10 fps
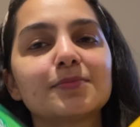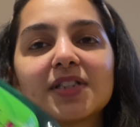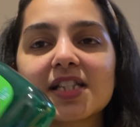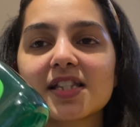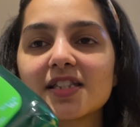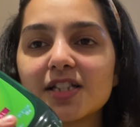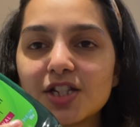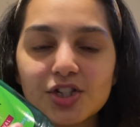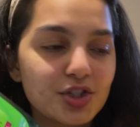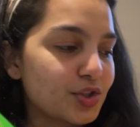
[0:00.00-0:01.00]
this is the
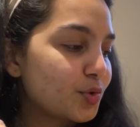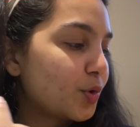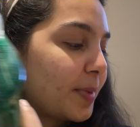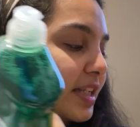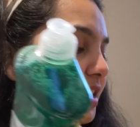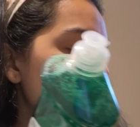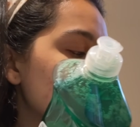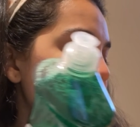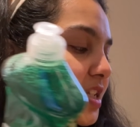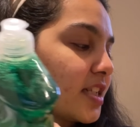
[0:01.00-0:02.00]
dish soap and this
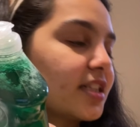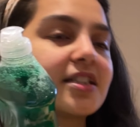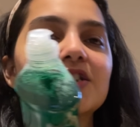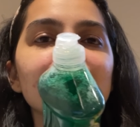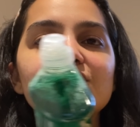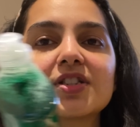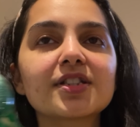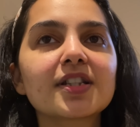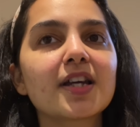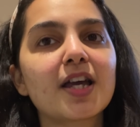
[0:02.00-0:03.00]
is the detergent